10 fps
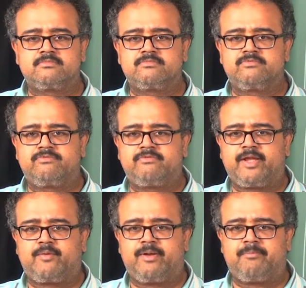
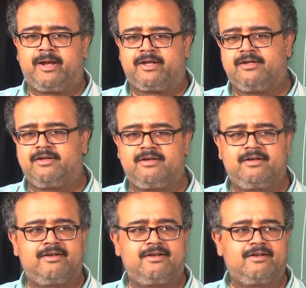Frequent pattern
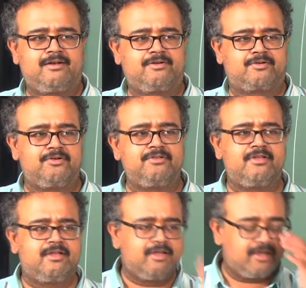growth,
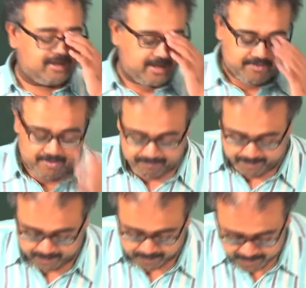right,
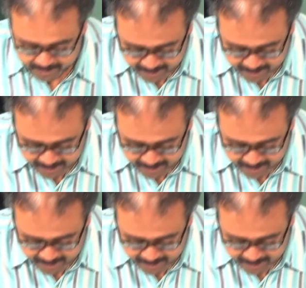FP growth.